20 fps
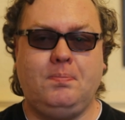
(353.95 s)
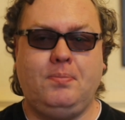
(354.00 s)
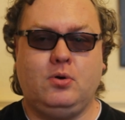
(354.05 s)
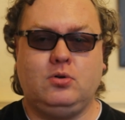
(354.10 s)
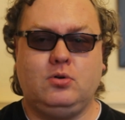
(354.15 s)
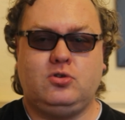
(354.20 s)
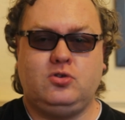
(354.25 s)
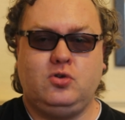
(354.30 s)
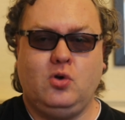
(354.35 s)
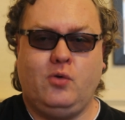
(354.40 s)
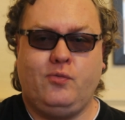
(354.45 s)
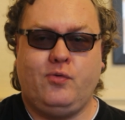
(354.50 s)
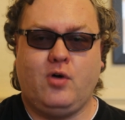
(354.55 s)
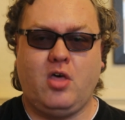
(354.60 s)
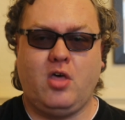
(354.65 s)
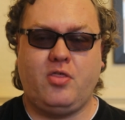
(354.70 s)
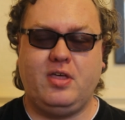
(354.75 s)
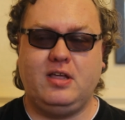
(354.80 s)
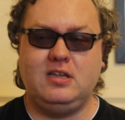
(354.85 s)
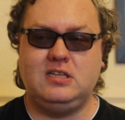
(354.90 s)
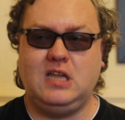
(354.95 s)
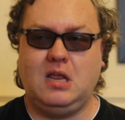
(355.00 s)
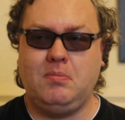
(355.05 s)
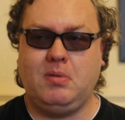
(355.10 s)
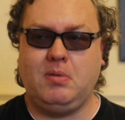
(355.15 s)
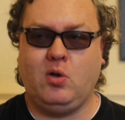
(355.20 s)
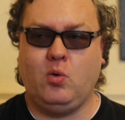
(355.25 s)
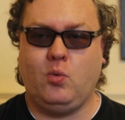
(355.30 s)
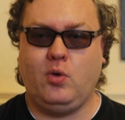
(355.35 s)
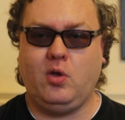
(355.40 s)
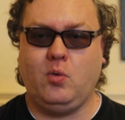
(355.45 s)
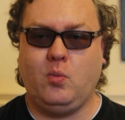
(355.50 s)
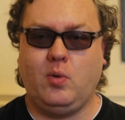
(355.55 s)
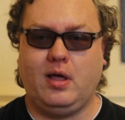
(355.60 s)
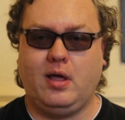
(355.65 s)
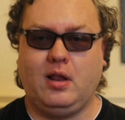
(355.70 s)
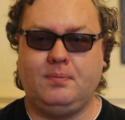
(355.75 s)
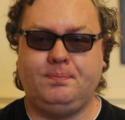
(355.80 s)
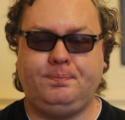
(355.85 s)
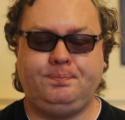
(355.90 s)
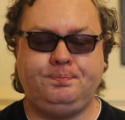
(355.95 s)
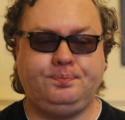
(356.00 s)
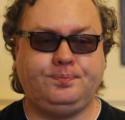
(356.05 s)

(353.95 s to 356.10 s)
But so far things seem to be going well.